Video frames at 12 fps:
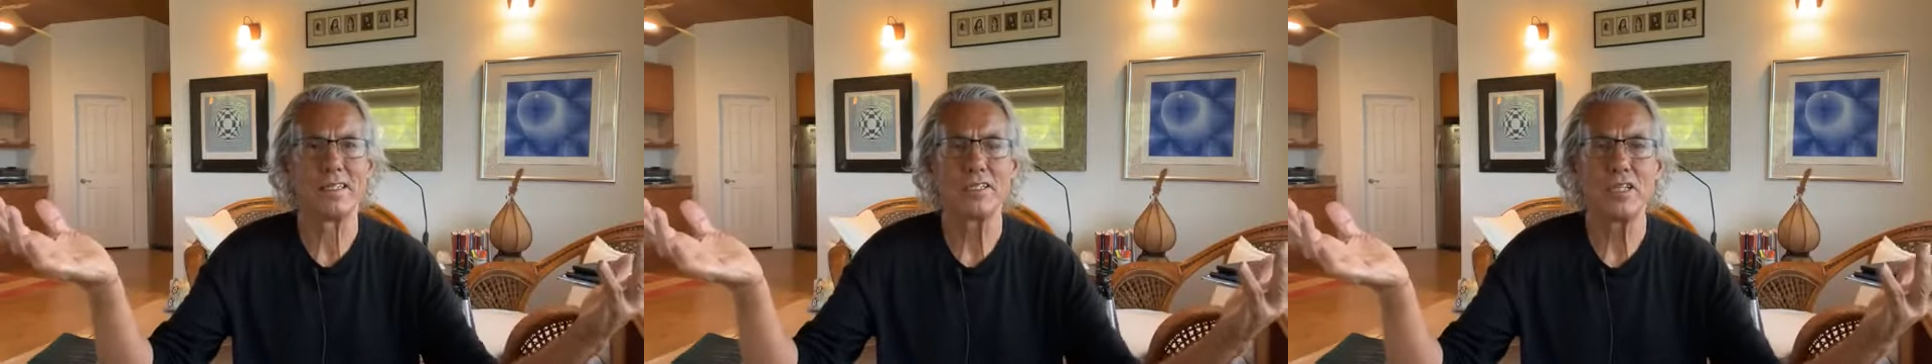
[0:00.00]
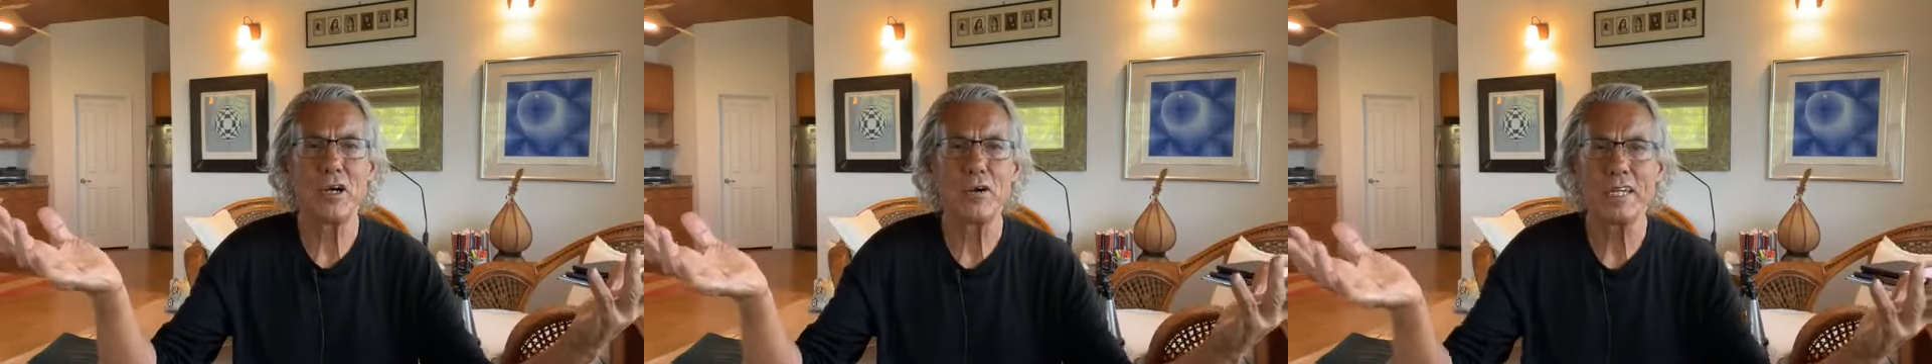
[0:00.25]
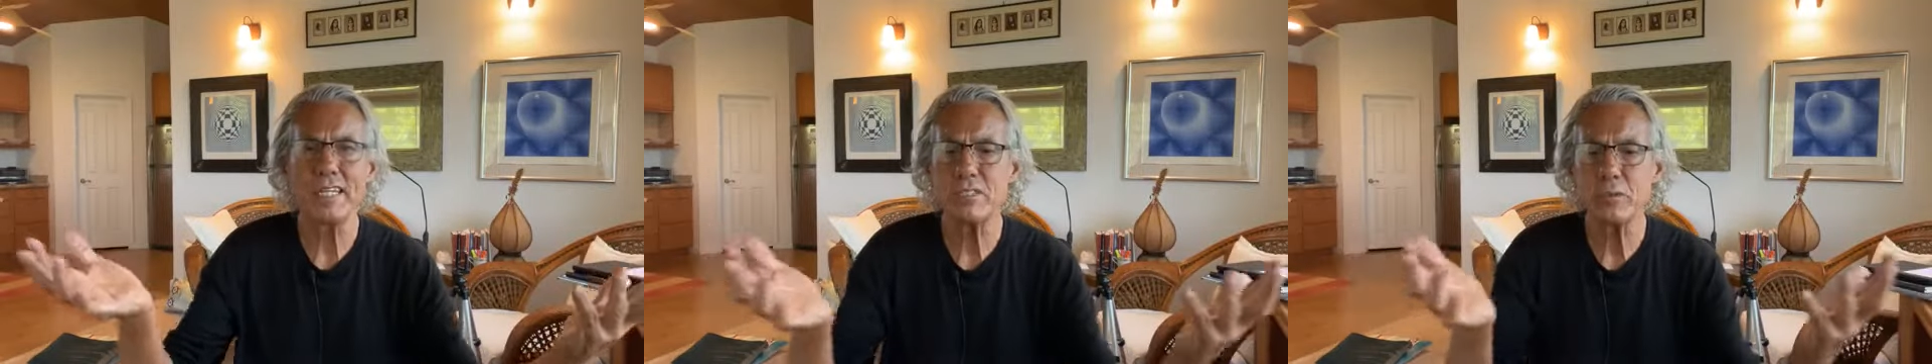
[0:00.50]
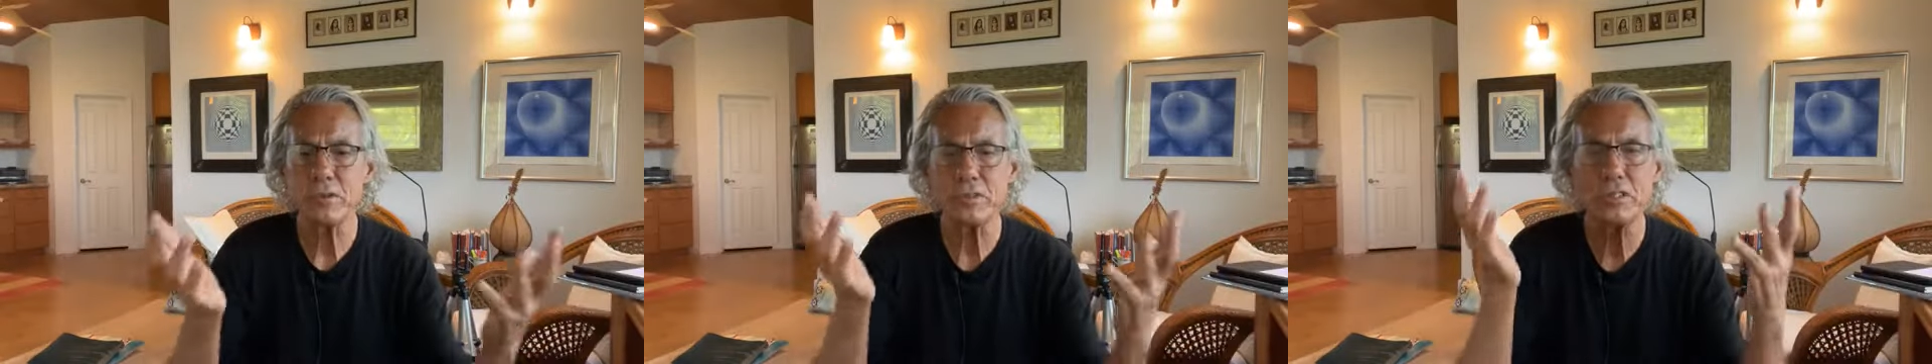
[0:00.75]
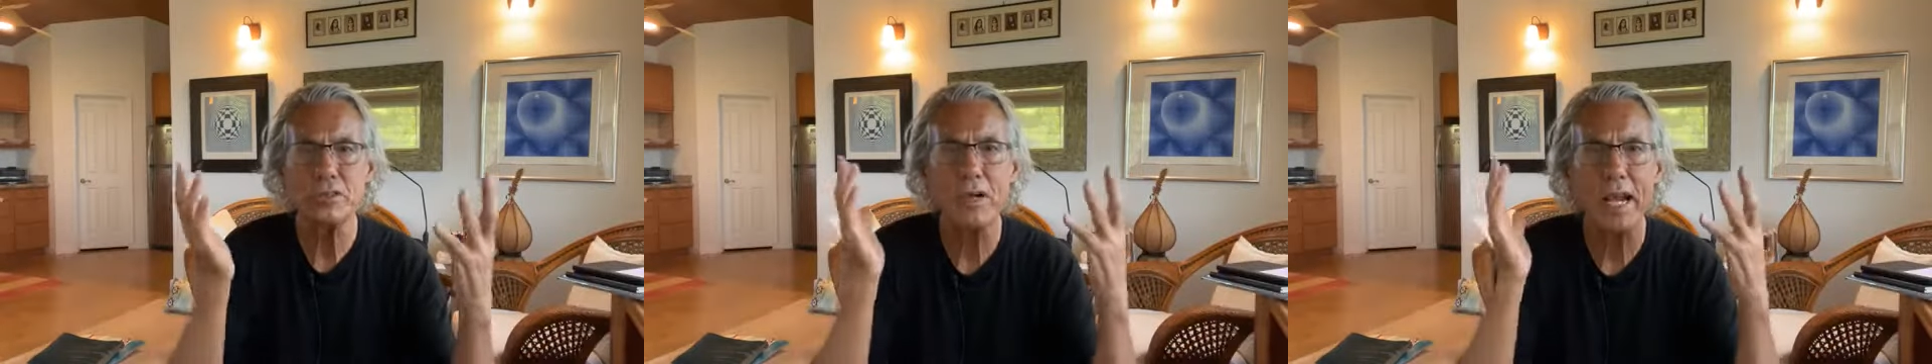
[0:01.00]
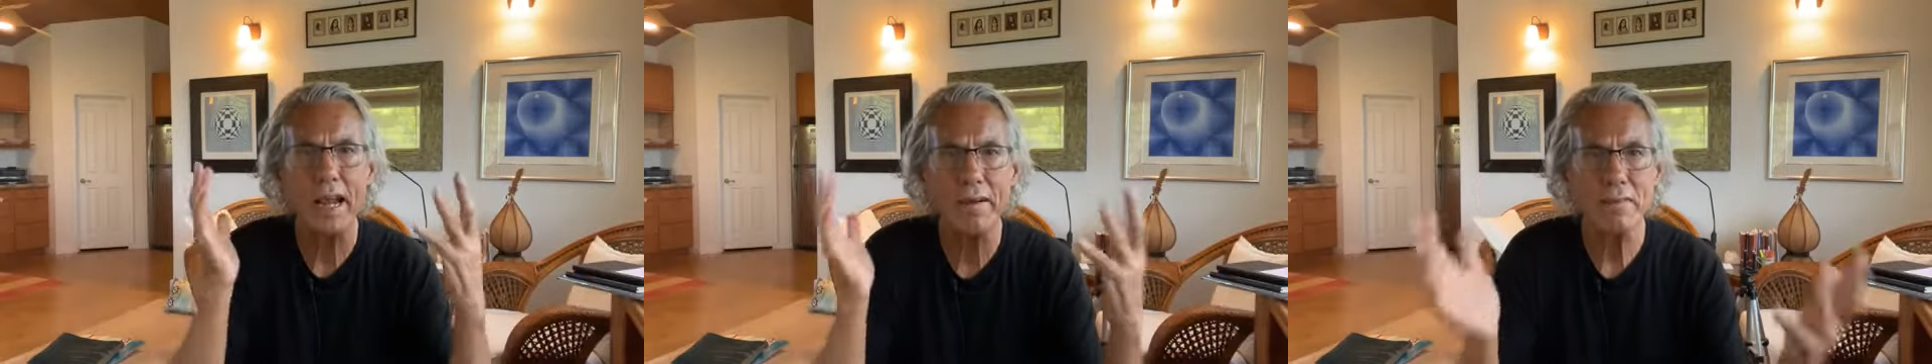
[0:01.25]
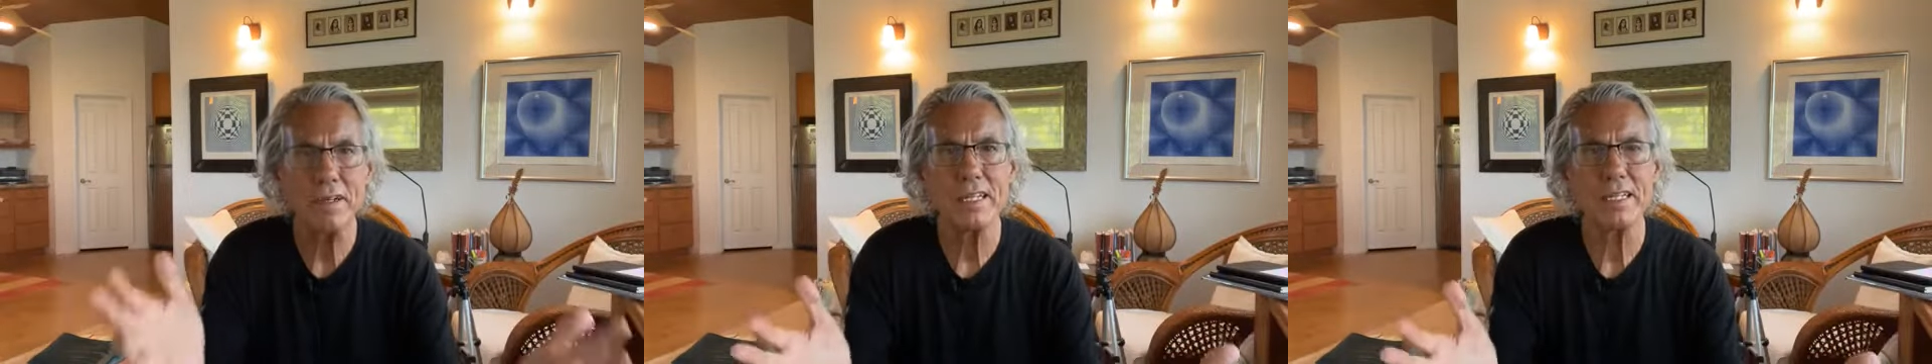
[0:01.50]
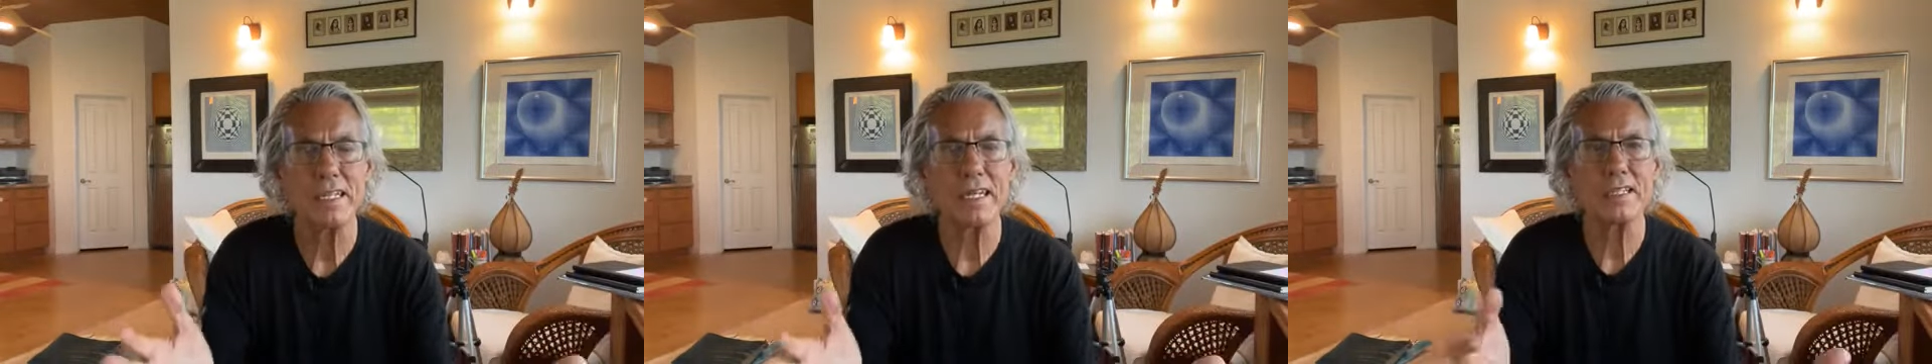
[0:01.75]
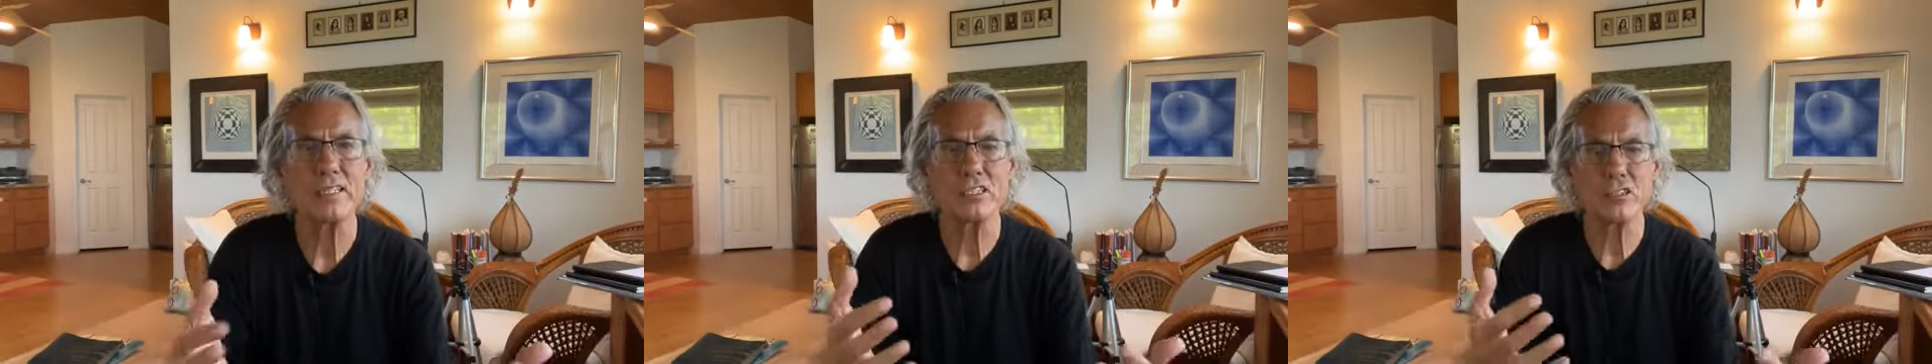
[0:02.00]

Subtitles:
Yogis will do everything to